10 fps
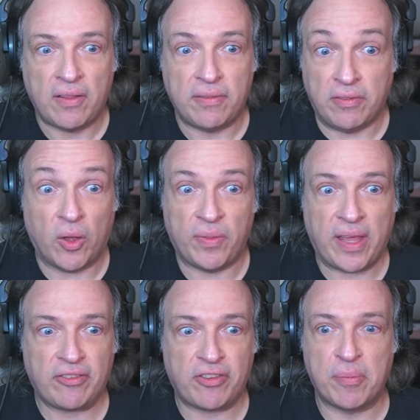"No,
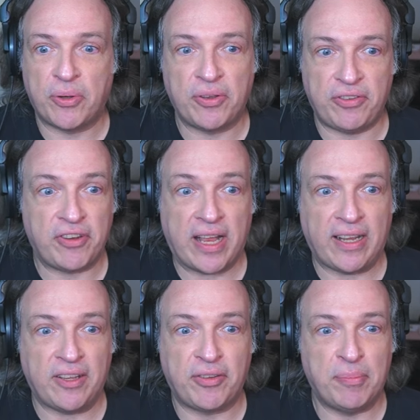that's the poison
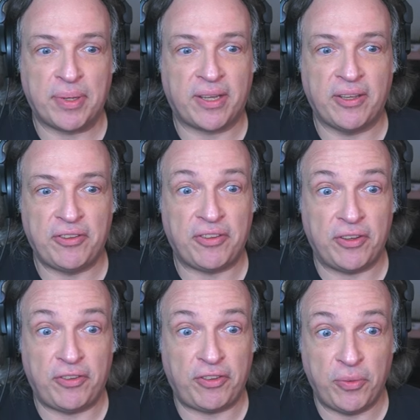chalice," because
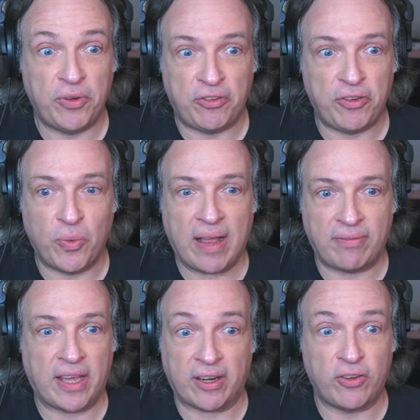as soon as you have
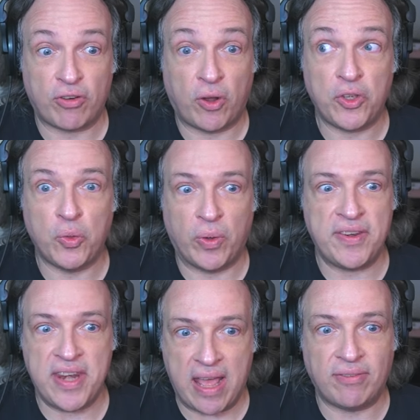that control, you are
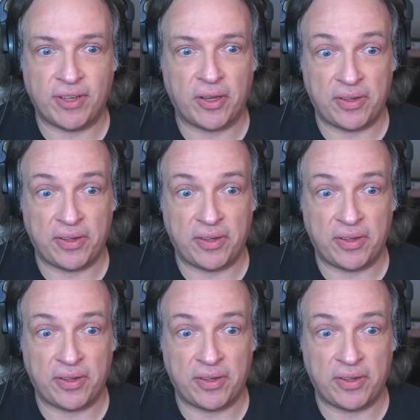never going